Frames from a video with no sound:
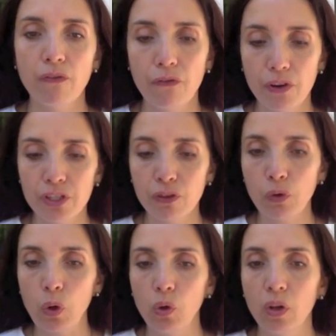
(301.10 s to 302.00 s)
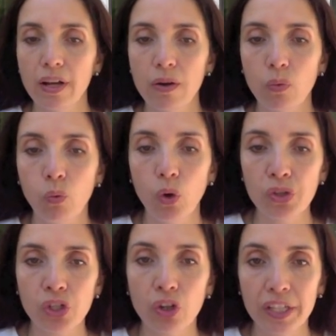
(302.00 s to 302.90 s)
First of all,
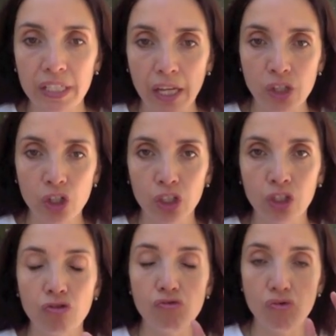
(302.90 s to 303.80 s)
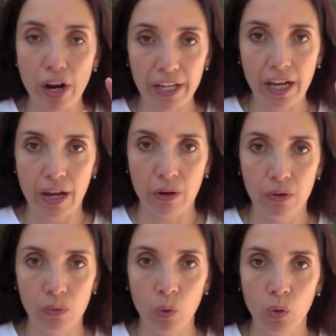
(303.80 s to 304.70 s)
what's your attention on right now?
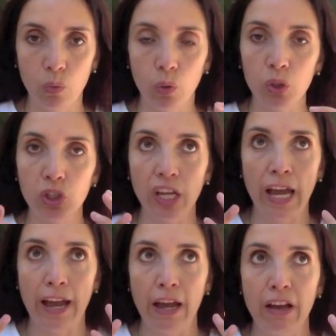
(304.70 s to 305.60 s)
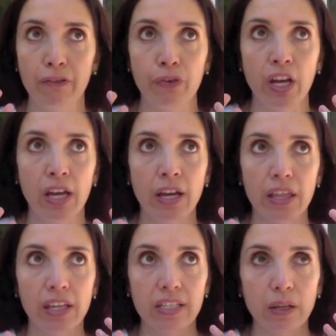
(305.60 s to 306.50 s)
What, what do you have
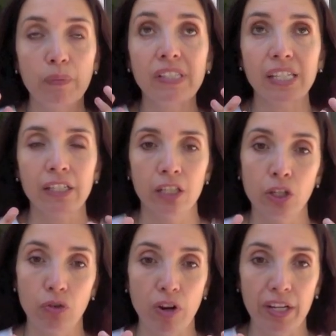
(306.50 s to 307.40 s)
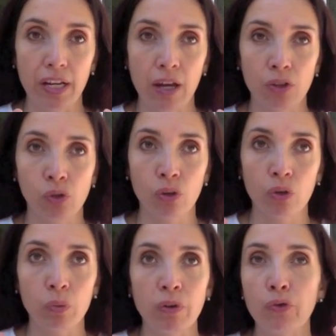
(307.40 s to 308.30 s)
that's upsetting you right now? So it
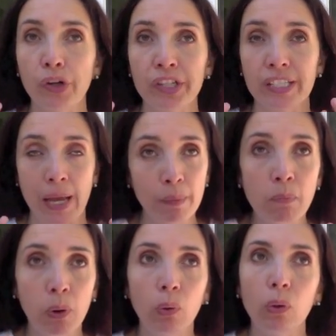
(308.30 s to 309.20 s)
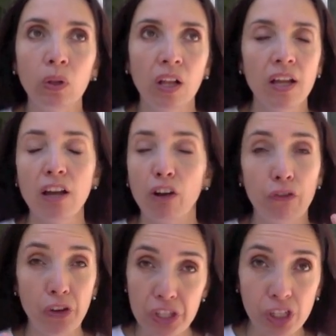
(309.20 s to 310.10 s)
could be, for example, a
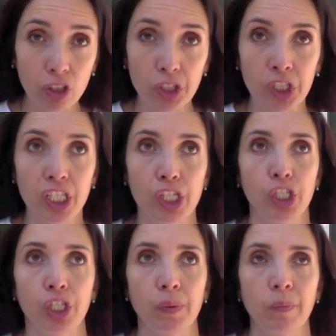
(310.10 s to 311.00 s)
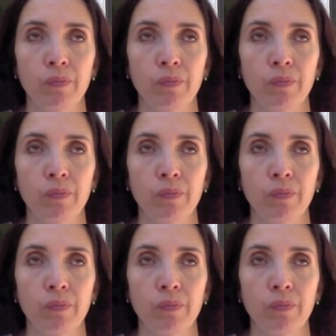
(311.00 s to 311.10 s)
physical condition.